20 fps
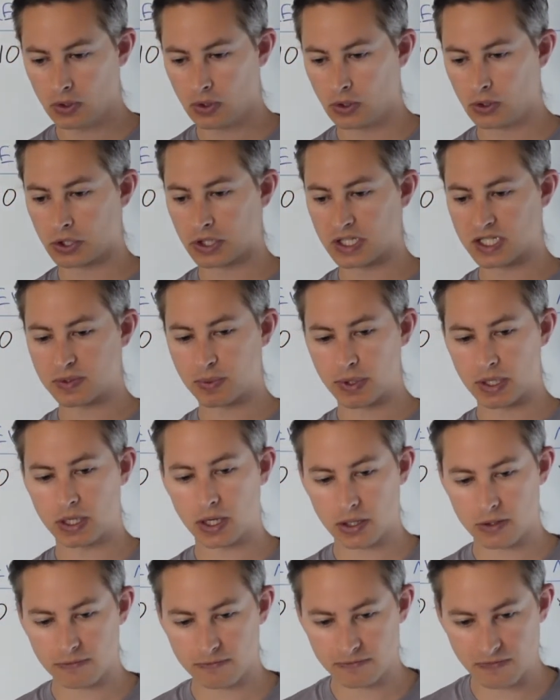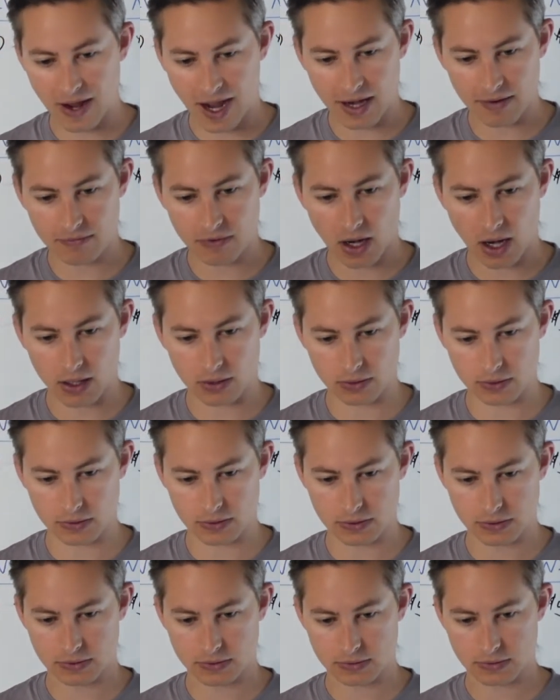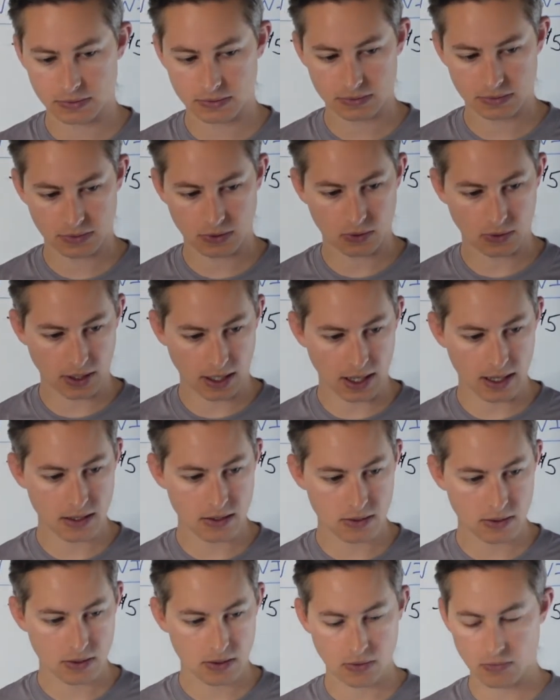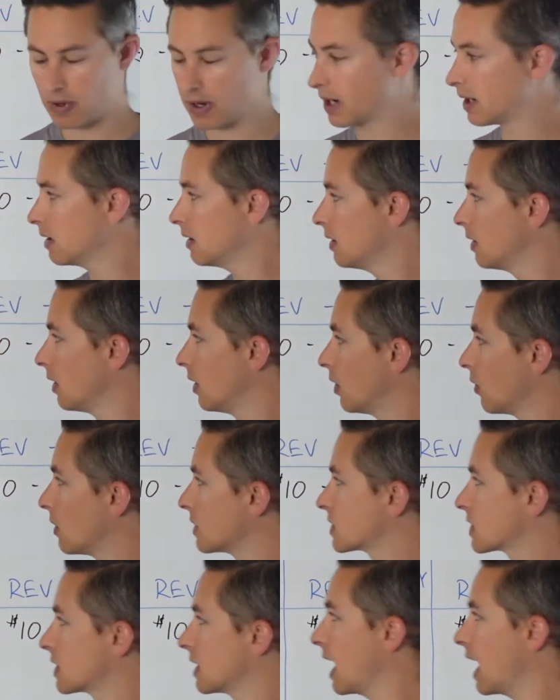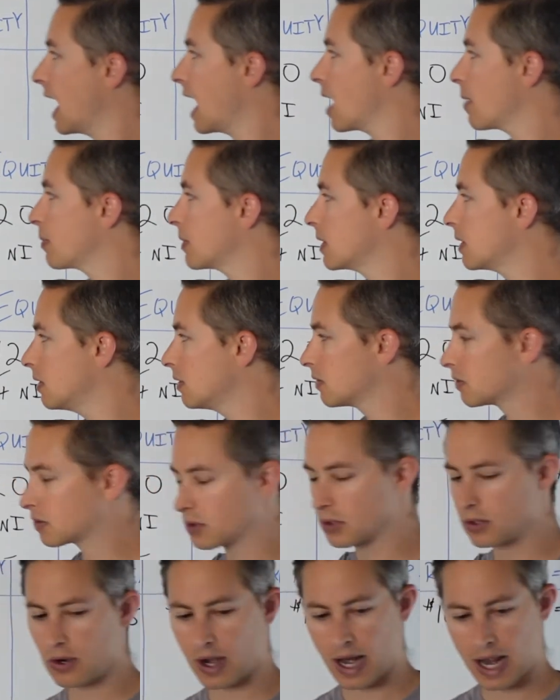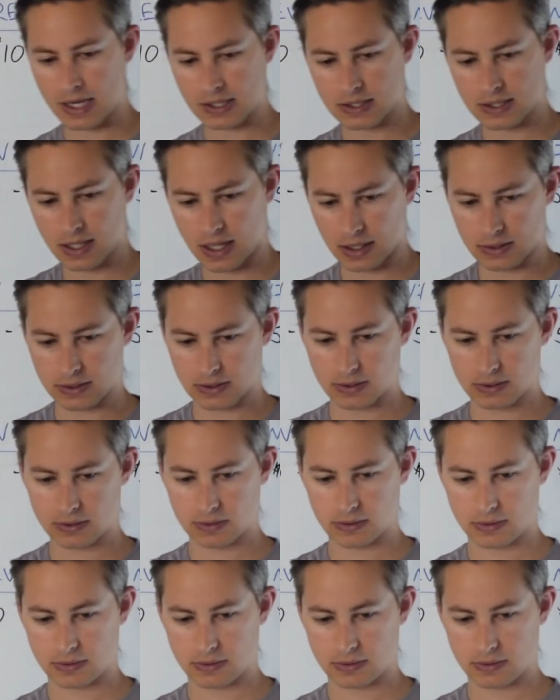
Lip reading: You're going to spend another $5. Okay? Ready? What's going to happen to your assets?